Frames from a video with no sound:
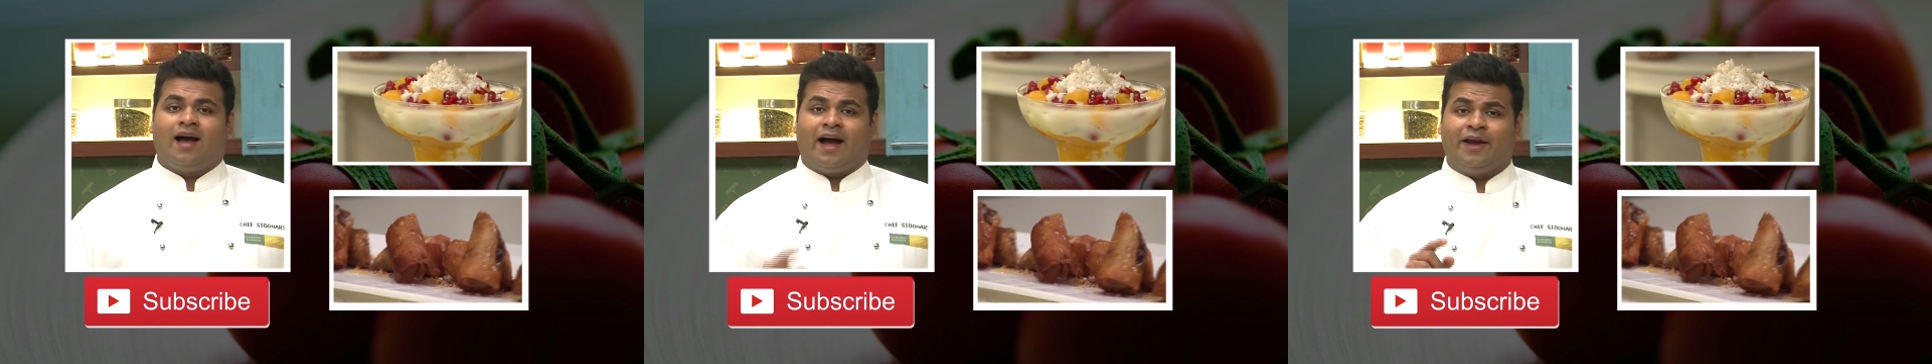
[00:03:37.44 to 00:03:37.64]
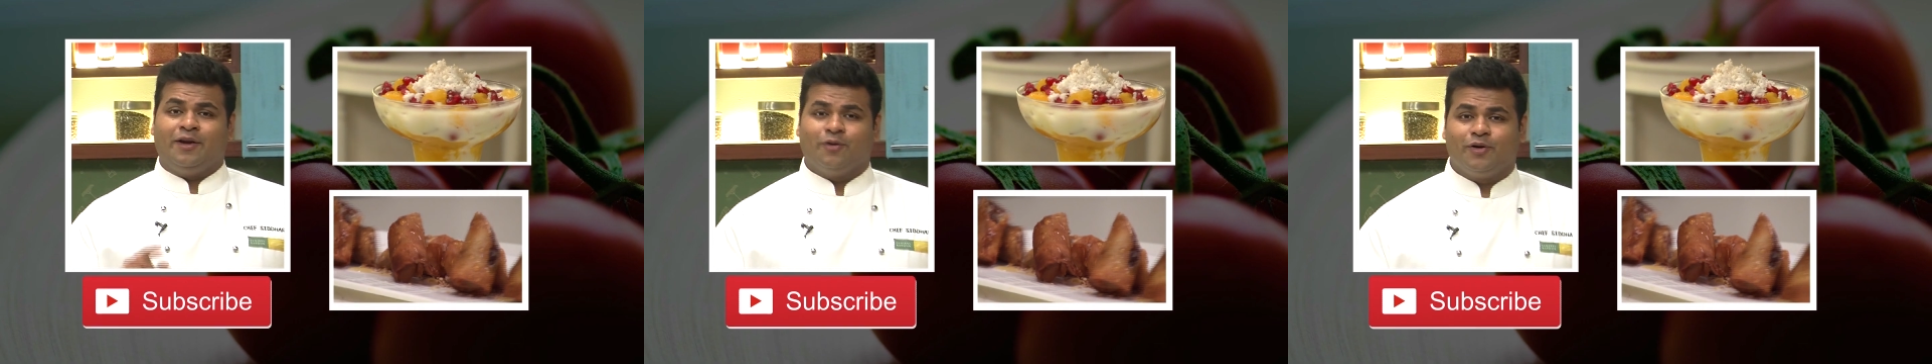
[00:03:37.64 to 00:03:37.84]

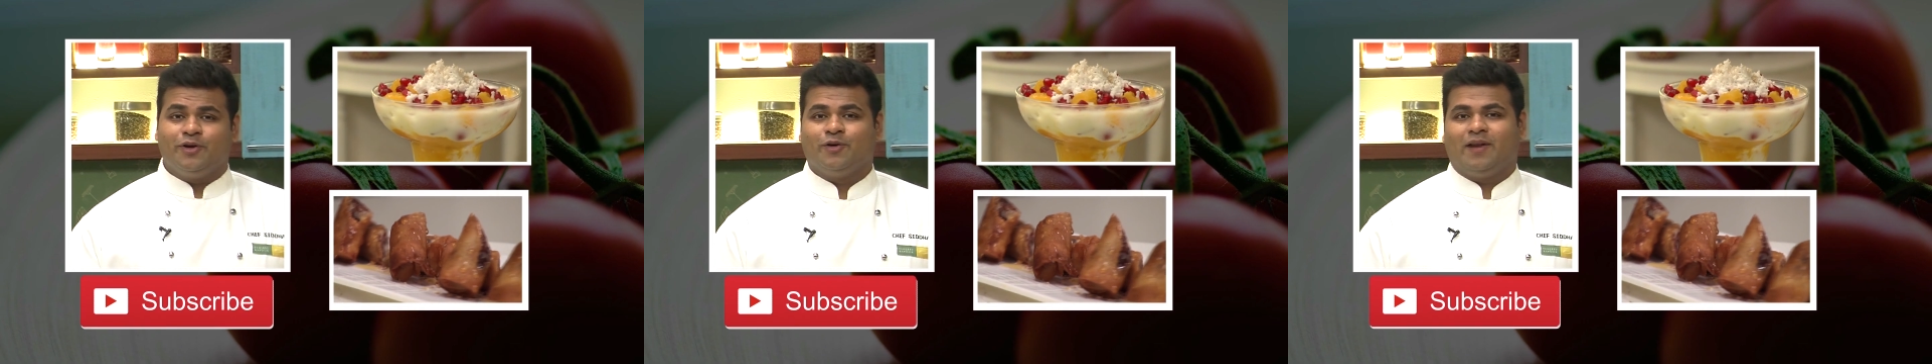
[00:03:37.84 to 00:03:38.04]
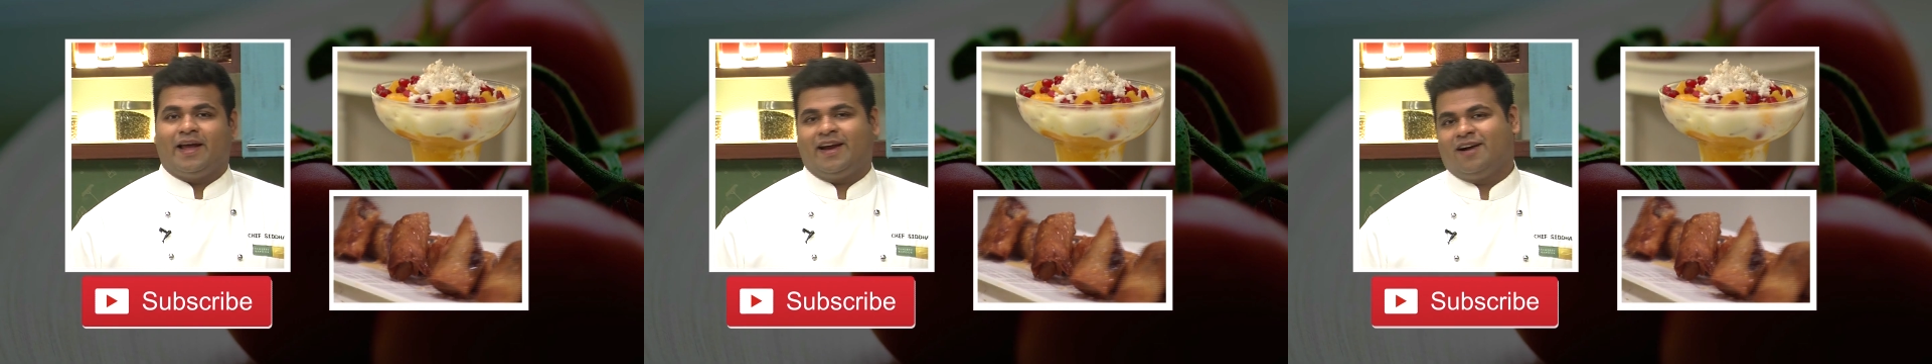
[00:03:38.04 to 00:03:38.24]
I know
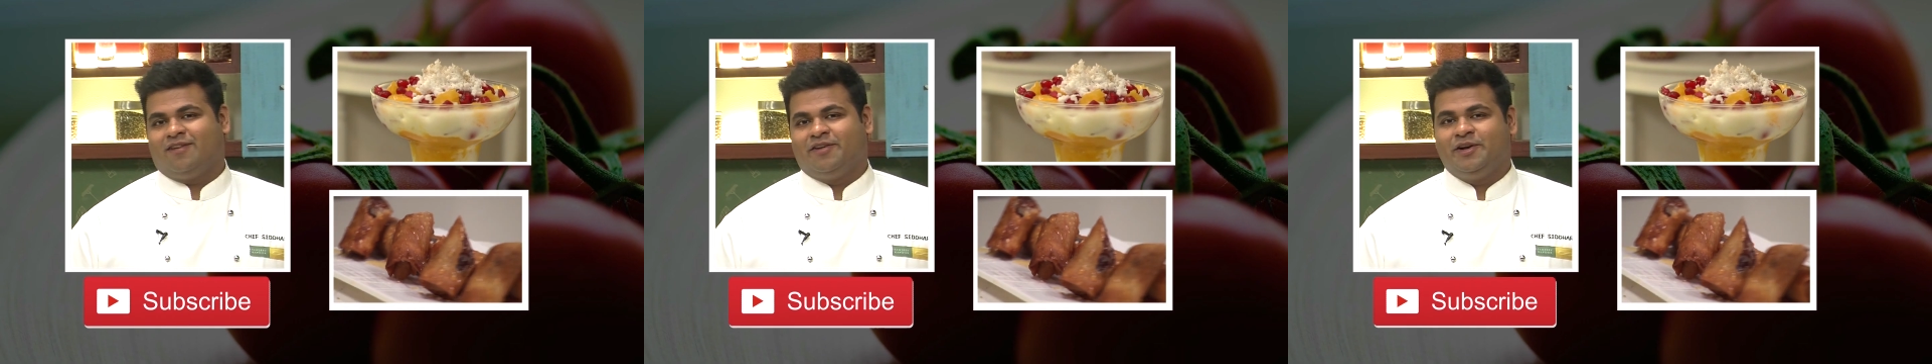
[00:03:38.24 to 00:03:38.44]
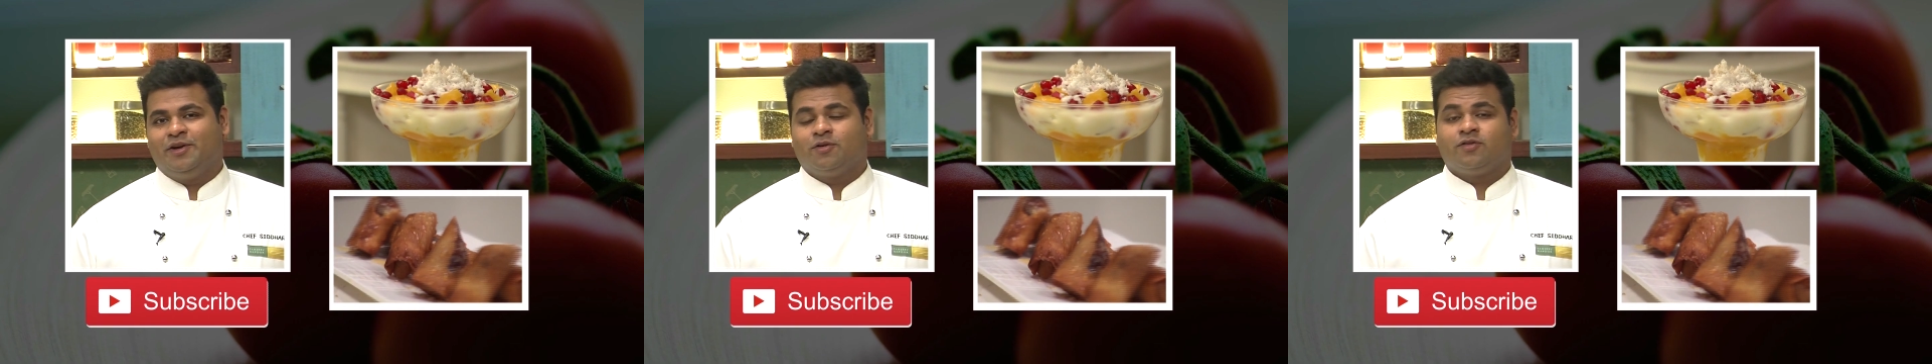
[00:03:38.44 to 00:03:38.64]
you like our
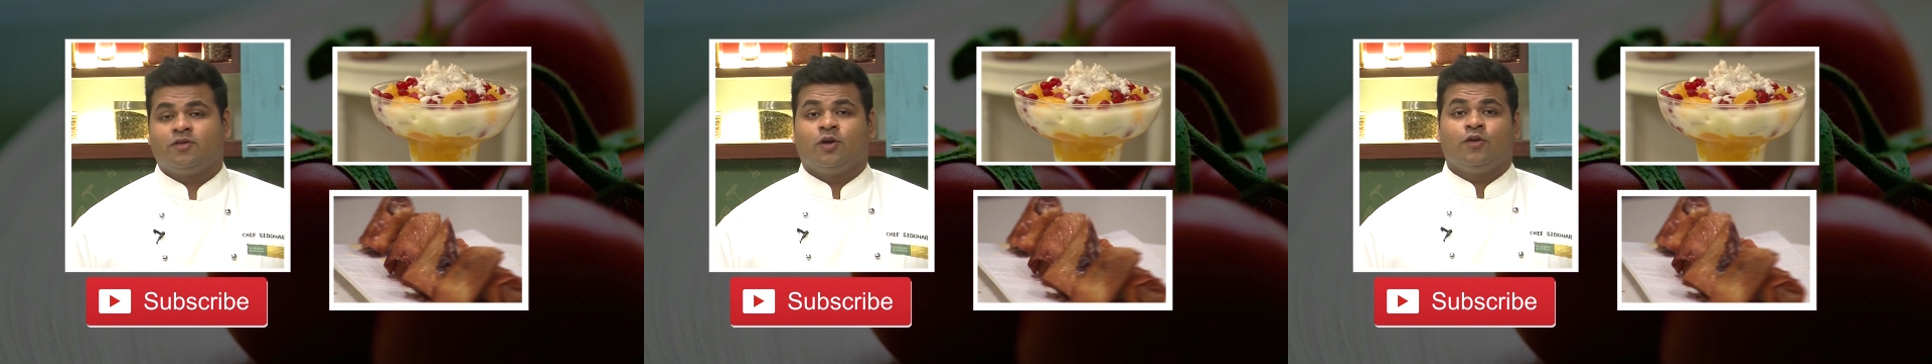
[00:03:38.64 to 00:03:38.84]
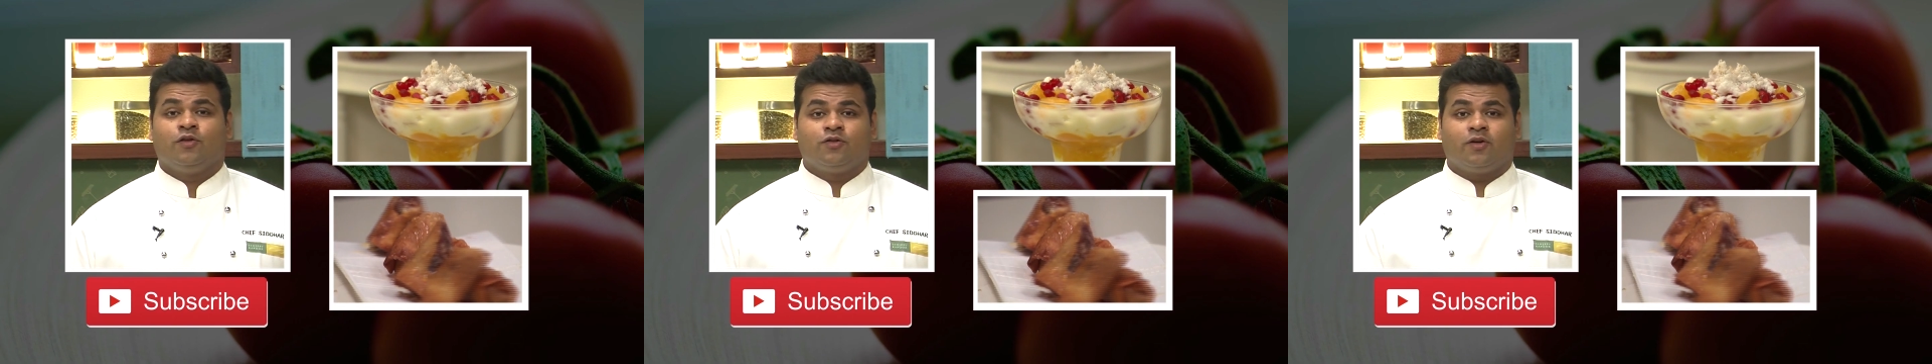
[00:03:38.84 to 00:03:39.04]
videos,
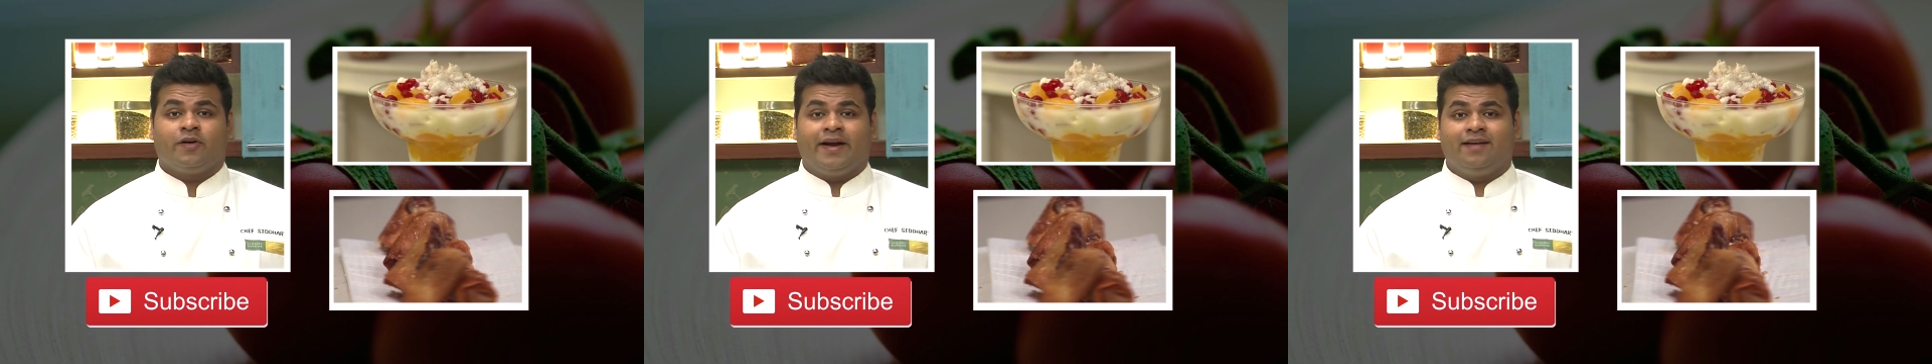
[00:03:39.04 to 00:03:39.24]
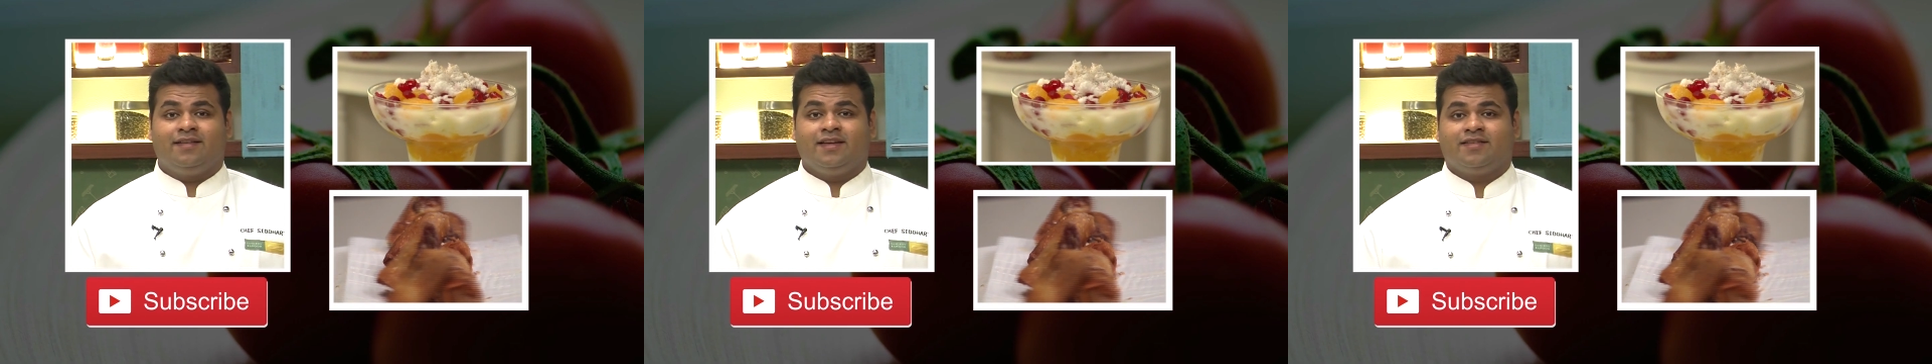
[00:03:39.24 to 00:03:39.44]
so
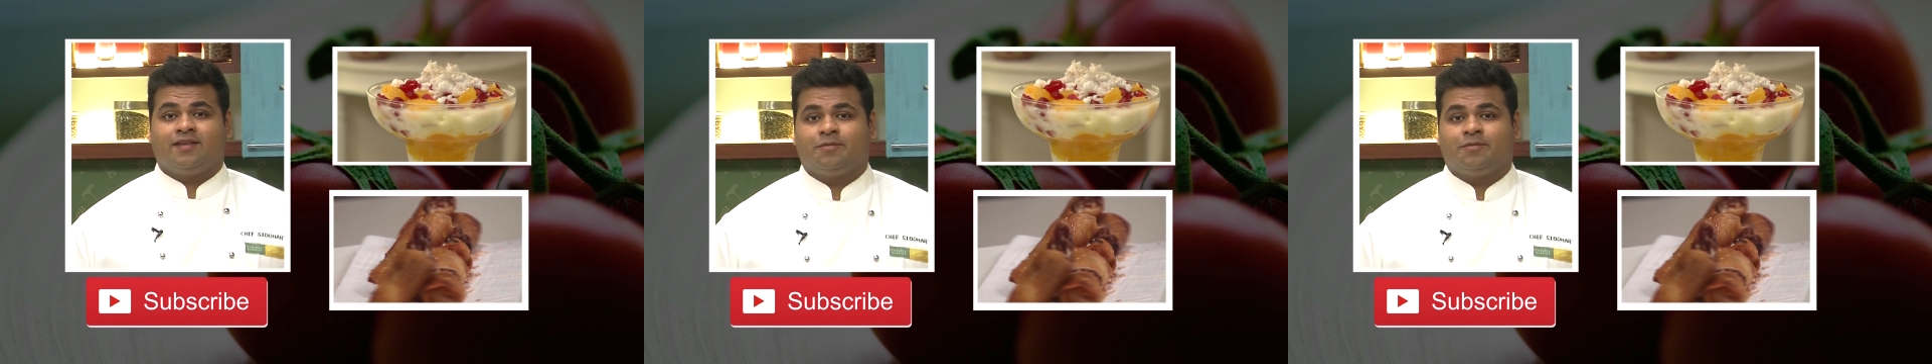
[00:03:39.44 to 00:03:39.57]
hit the